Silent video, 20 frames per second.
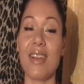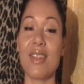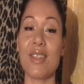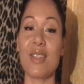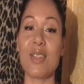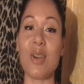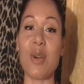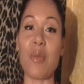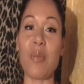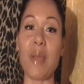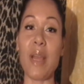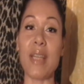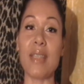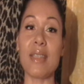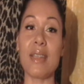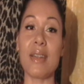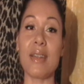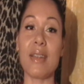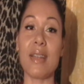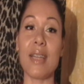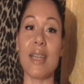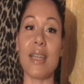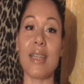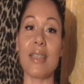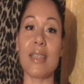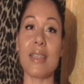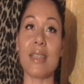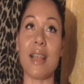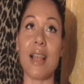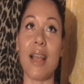So basically
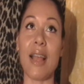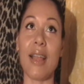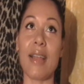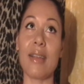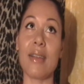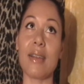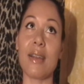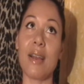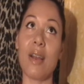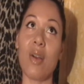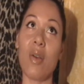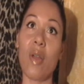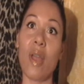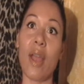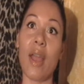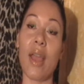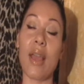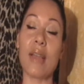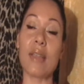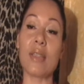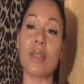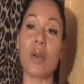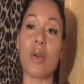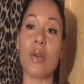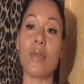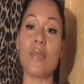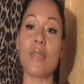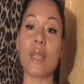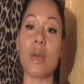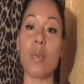it's like, okay, so
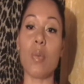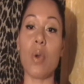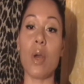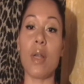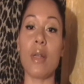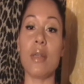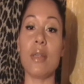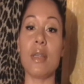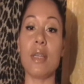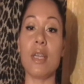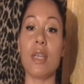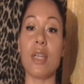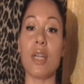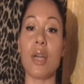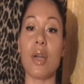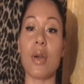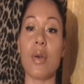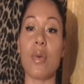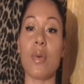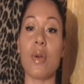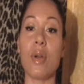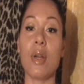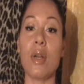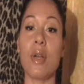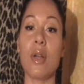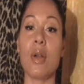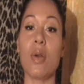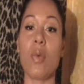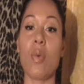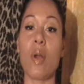if someone,
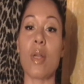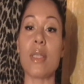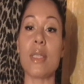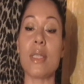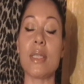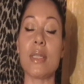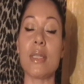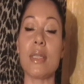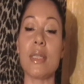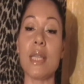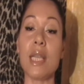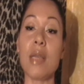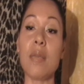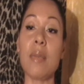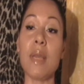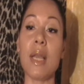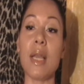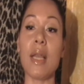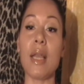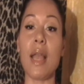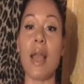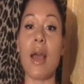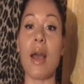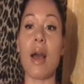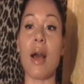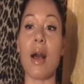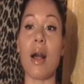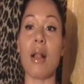wants to see me, yeah,